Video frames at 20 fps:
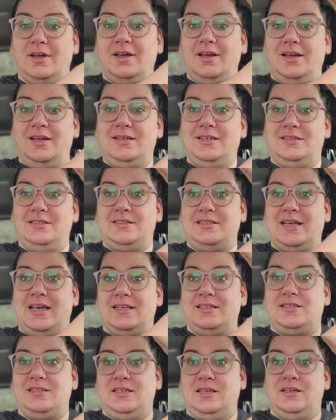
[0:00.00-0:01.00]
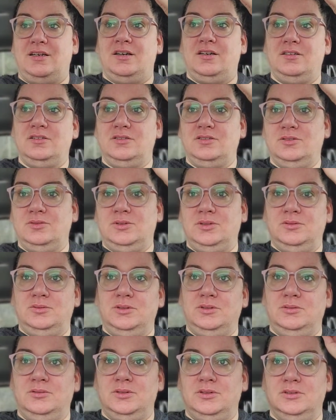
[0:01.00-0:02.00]
I did the test here. Oh, oh,
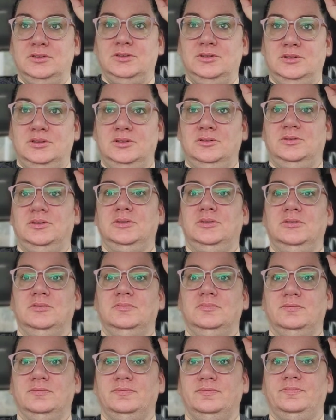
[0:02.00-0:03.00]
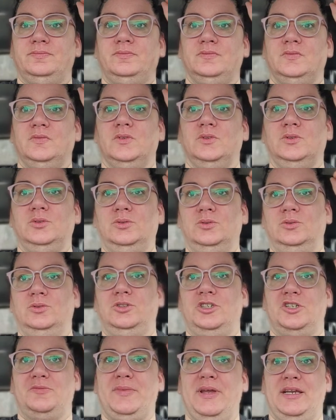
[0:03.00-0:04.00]
oh, oh, oh, oh. Ooh,
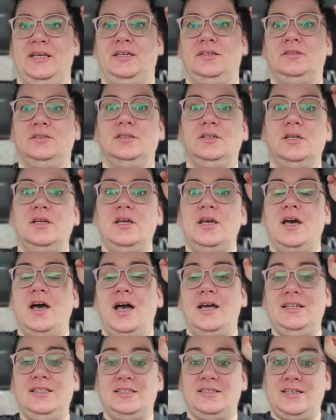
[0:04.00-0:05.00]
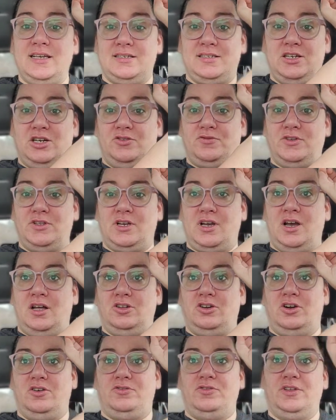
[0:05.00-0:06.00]
just made it. I did the test here for the
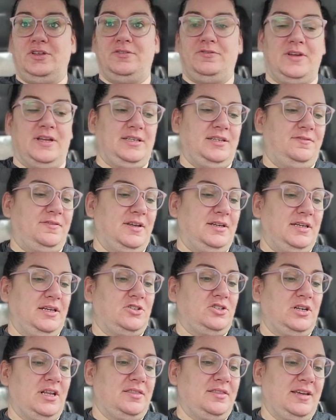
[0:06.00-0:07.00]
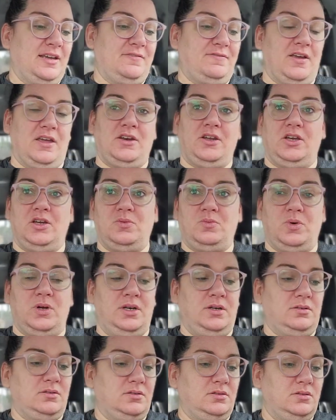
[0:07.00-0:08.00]
color of the Fenty foundation. I think I found a good
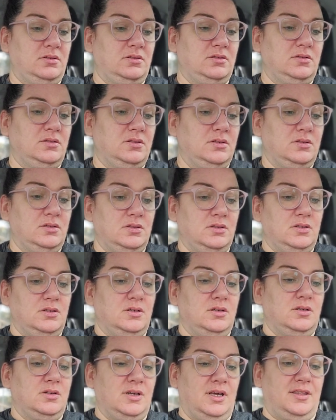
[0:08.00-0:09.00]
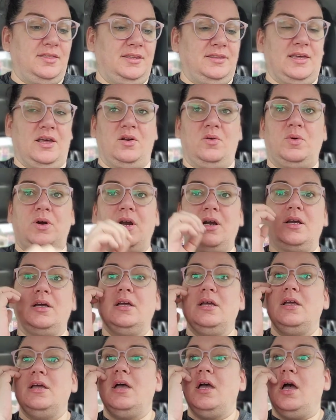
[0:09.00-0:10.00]
one. I think that'll work.
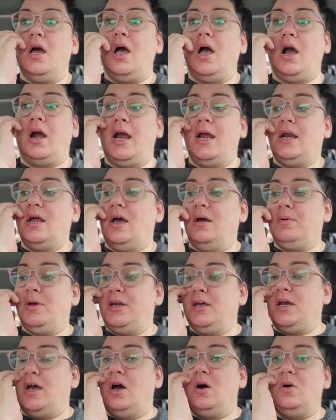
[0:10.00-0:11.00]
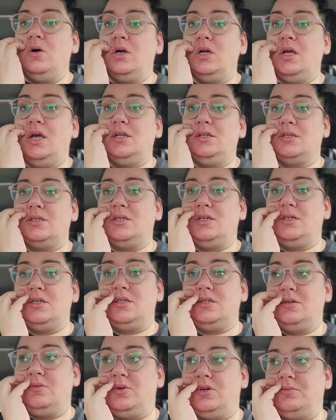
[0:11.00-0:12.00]
All right, I'm going to go and listen to
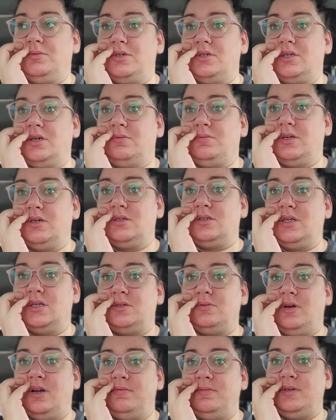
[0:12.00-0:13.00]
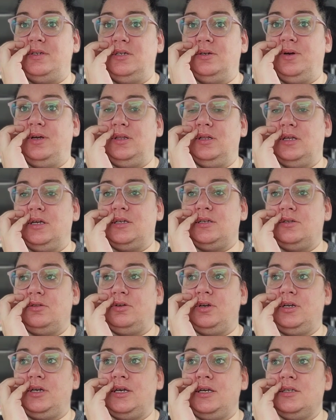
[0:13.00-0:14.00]
Disney World music because that's what I've been doing the last
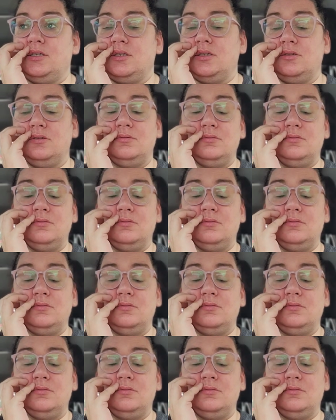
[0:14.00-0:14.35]
three days.